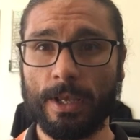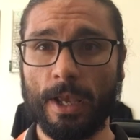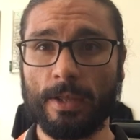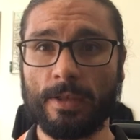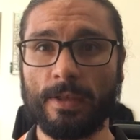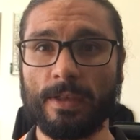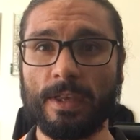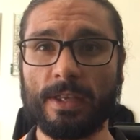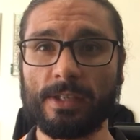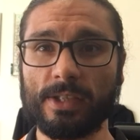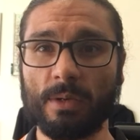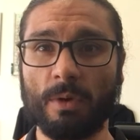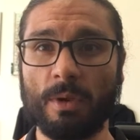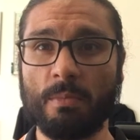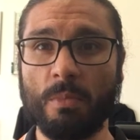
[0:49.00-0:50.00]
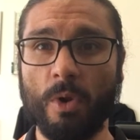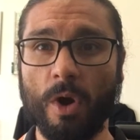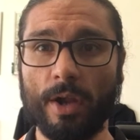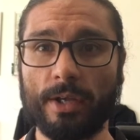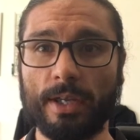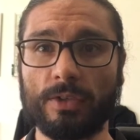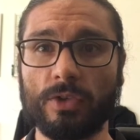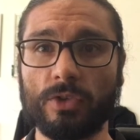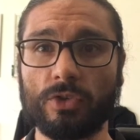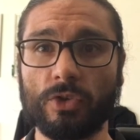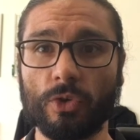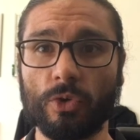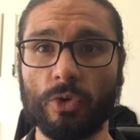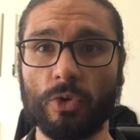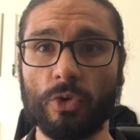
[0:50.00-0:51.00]
and the things that we might need to
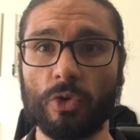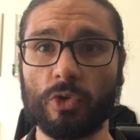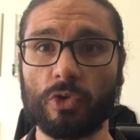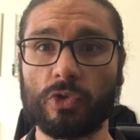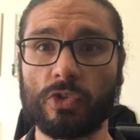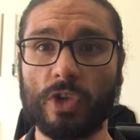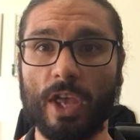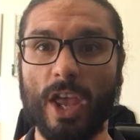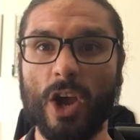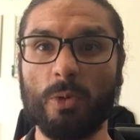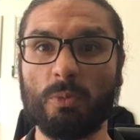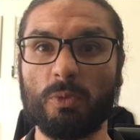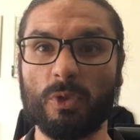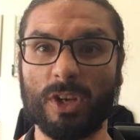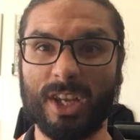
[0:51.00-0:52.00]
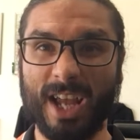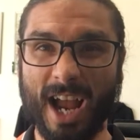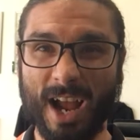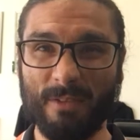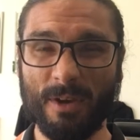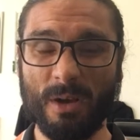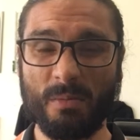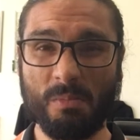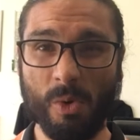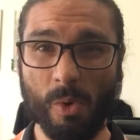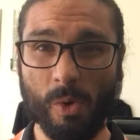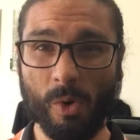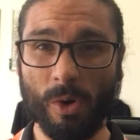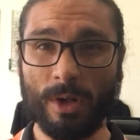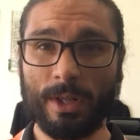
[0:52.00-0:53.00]
do to help recover
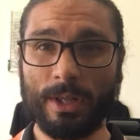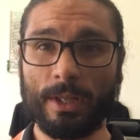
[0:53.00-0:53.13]
more